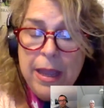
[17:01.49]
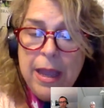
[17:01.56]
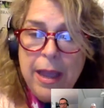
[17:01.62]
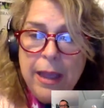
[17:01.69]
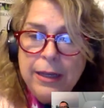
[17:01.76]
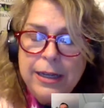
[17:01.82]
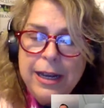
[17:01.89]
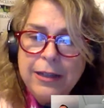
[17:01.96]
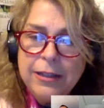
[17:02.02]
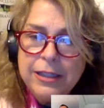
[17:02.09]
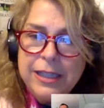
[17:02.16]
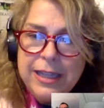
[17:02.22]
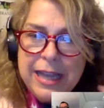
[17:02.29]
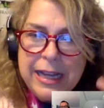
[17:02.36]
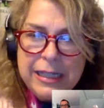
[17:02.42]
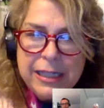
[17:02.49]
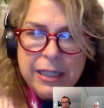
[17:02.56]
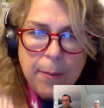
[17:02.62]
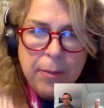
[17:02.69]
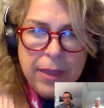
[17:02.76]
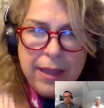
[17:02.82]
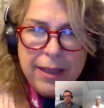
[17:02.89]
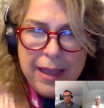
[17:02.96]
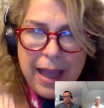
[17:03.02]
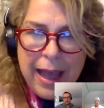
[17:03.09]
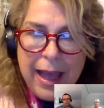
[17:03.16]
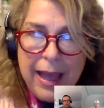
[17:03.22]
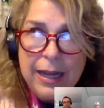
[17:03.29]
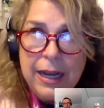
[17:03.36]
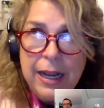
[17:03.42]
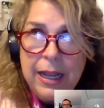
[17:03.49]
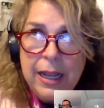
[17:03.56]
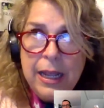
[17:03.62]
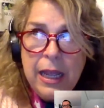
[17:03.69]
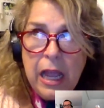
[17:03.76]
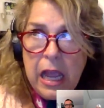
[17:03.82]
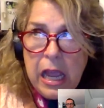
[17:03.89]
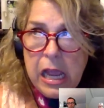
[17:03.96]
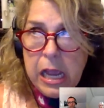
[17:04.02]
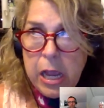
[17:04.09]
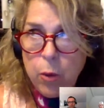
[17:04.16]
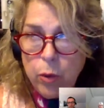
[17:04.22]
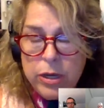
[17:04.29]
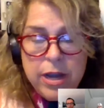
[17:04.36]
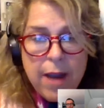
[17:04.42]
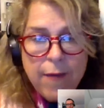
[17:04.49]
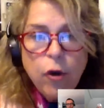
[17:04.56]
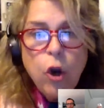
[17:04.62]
And now, see, that's something that it would never